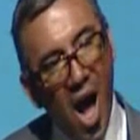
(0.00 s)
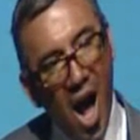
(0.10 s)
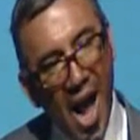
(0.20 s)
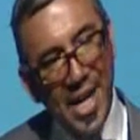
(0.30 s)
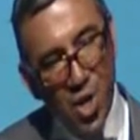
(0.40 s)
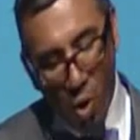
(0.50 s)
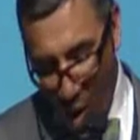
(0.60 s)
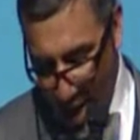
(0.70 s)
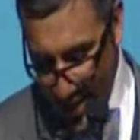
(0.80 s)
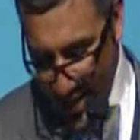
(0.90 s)
I know
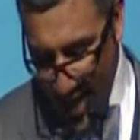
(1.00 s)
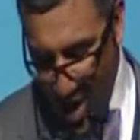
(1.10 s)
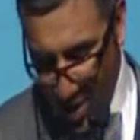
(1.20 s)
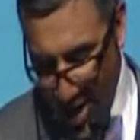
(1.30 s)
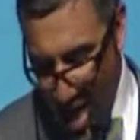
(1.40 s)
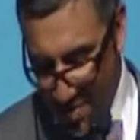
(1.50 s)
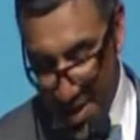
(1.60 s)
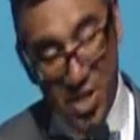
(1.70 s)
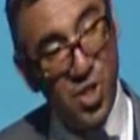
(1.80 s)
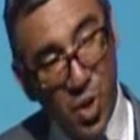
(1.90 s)
I can count on AVID,
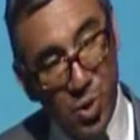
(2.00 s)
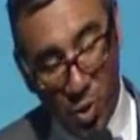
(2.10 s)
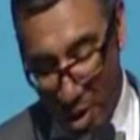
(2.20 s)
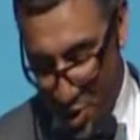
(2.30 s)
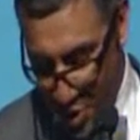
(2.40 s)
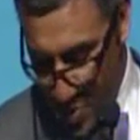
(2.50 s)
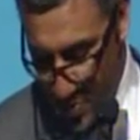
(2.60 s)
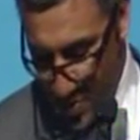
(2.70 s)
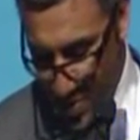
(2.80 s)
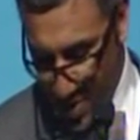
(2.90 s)
and so do our
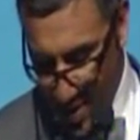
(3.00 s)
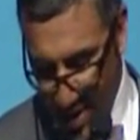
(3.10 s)
students,